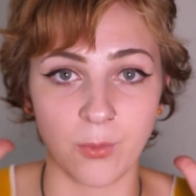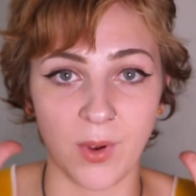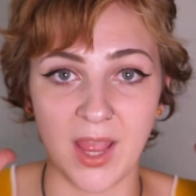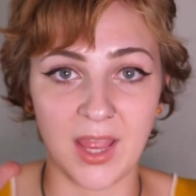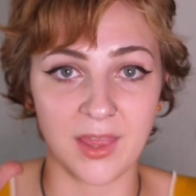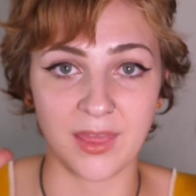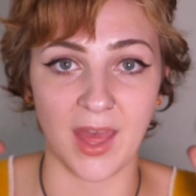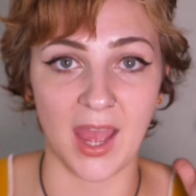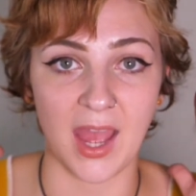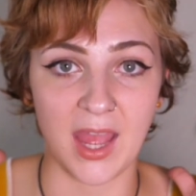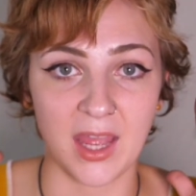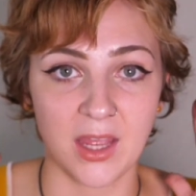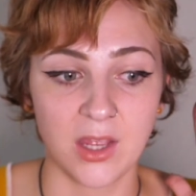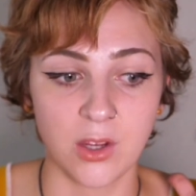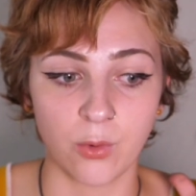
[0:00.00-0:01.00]
way
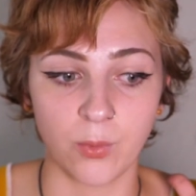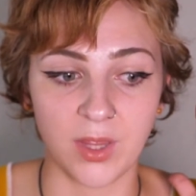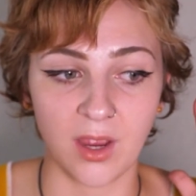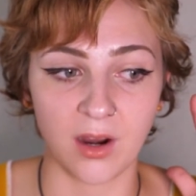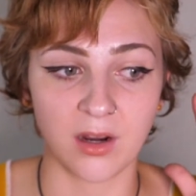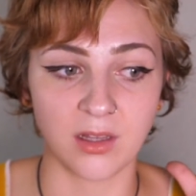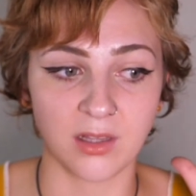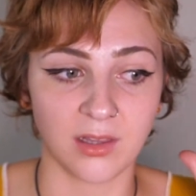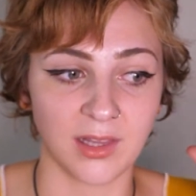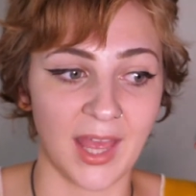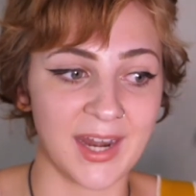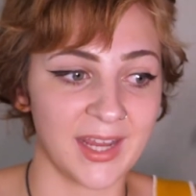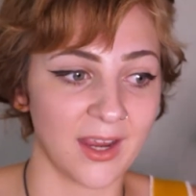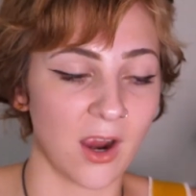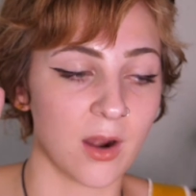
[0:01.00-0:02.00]
that we are
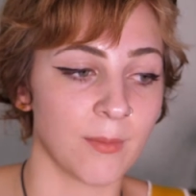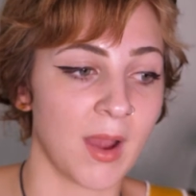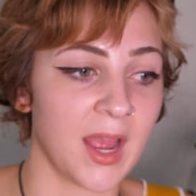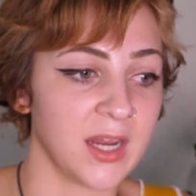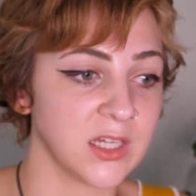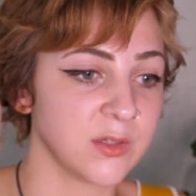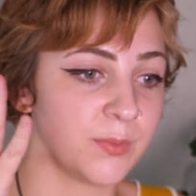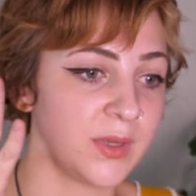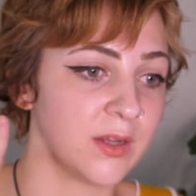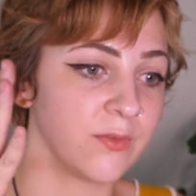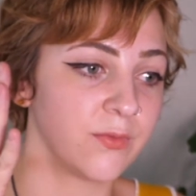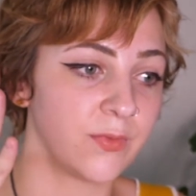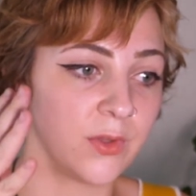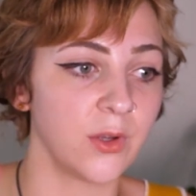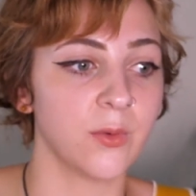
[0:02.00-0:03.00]
letting our mind be
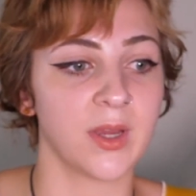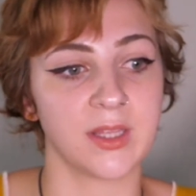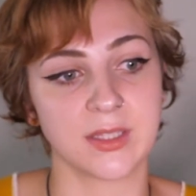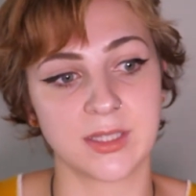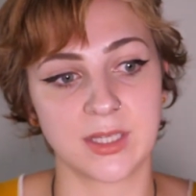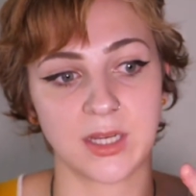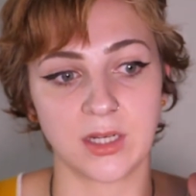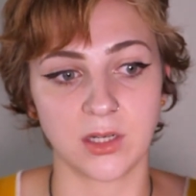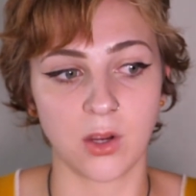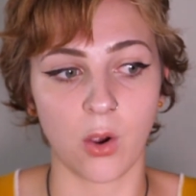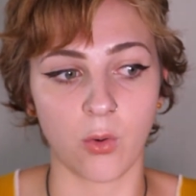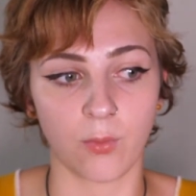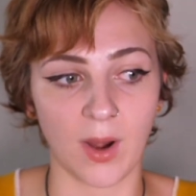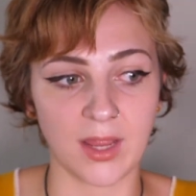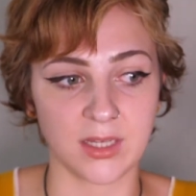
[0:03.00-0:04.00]
influenced and
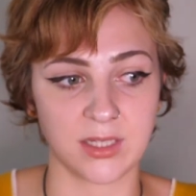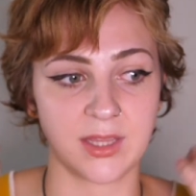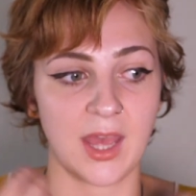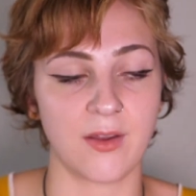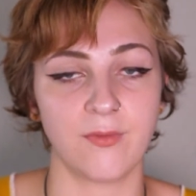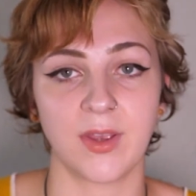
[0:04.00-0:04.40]
go right to that